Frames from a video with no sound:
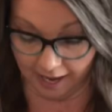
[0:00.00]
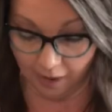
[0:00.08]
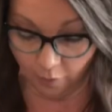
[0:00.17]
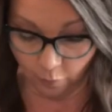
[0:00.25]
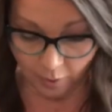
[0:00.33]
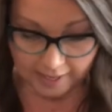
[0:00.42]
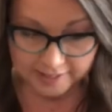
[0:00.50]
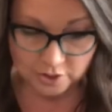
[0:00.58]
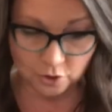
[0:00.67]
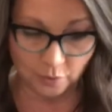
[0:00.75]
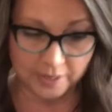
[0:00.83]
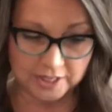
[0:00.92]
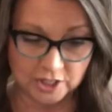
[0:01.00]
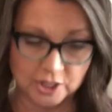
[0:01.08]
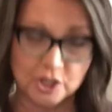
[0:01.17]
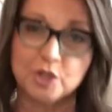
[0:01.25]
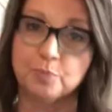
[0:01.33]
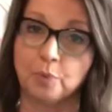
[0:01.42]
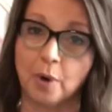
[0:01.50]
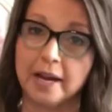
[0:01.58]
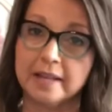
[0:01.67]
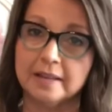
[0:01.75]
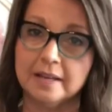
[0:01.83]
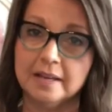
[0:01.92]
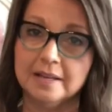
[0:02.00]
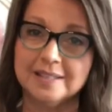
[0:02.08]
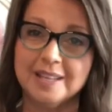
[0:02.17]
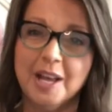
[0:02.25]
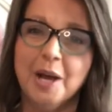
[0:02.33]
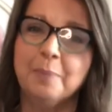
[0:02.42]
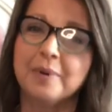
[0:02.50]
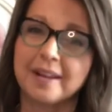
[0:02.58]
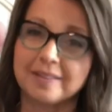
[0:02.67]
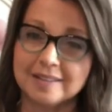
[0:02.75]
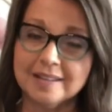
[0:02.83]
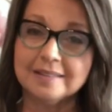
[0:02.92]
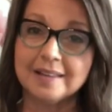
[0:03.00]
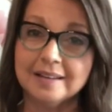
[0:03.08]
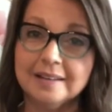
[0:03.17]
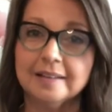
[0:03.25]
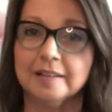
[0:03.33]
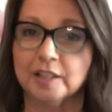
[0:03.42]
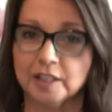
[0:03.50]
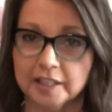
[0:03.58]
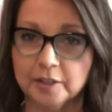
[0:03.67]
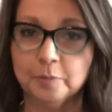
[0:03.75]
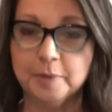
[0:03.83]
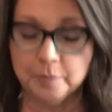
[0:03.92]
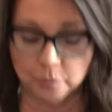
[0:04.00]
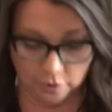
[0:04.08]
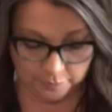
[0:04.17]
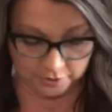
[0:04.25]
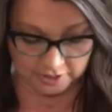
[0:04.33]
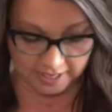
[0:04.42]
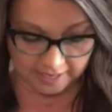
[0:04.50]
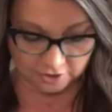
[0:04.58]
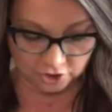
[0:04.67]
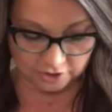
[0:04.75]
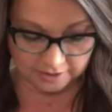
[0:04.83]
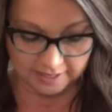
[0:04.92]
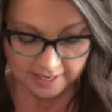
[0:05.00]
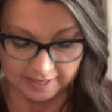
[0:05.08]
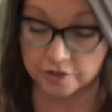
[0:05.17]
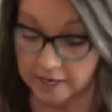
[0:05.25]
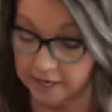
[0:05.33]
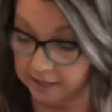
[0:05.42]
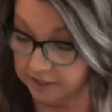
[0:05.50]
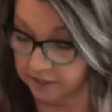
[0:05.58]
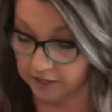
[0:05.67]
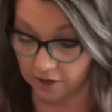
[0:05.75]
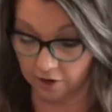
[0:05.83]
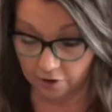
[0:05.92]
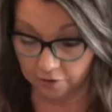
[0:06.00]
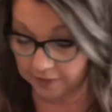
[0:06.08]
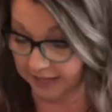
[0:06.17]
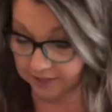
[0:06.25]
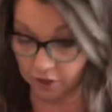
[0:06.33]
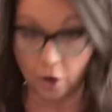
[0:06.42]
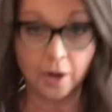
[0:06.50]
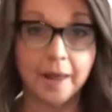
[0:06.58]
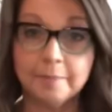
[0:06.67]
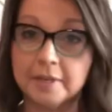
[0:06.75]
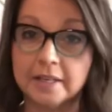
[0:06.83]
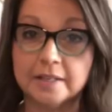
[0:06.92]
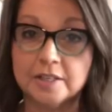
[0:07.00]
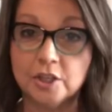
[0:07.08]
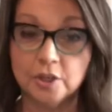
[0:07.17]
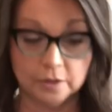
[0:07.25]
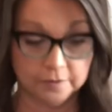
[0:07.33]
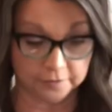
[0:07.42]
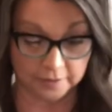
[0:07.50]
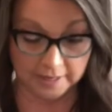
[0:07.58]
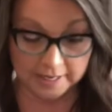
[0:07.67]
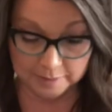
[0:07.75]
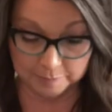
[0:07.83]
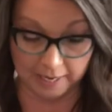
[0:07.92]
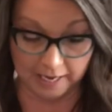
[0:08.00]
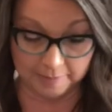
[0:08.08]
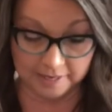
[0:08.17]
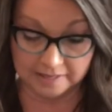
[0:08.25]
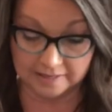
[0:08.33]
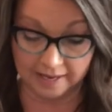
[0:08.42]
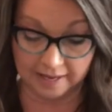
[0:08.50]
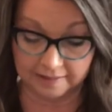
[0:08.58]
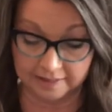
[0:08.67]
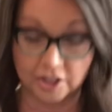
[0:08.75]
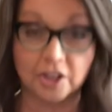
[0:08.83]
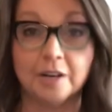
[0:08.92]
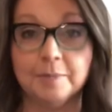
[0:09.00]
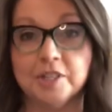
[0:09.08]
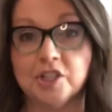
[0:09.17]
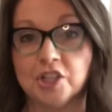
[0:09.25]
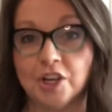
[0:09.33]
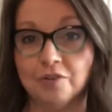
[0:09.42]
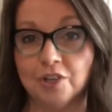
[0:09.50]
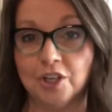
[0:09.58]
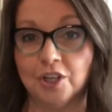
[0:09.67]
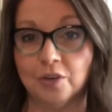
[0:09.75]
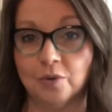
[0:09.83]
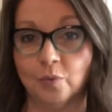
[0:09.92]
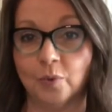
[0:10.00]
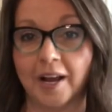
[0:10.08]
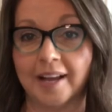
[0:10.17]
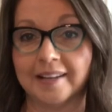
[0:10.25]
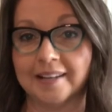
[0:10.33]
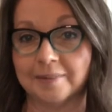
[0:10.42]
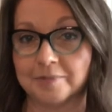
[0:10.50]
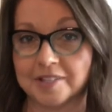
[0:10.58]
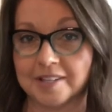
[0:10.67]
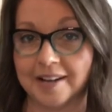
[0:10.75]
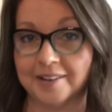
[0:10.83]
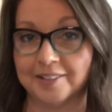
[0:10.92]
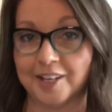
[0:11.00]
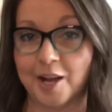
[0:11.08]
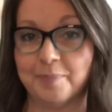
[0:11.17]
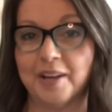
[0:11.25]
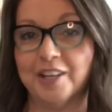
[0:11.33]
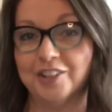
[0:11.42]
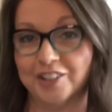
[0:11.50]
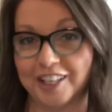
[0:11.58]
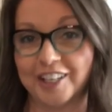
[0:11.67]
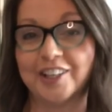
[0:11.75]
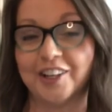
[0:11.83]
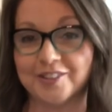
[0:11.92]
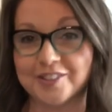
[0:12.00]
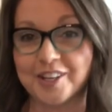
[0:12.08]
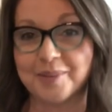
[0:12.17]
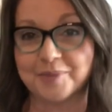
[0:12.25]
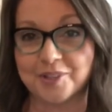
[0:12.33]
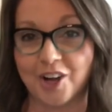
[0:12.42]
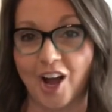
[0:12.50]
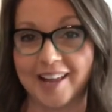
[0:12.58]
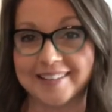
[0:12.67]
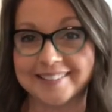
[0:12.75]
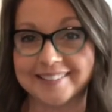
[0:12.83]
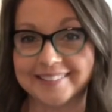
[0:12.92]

I was going to spray these, but I think they need a little bit more protection. So that's all I'm gonna do for these babies, and they're gonna be so cute when I get them styled up and you get a close-up shot.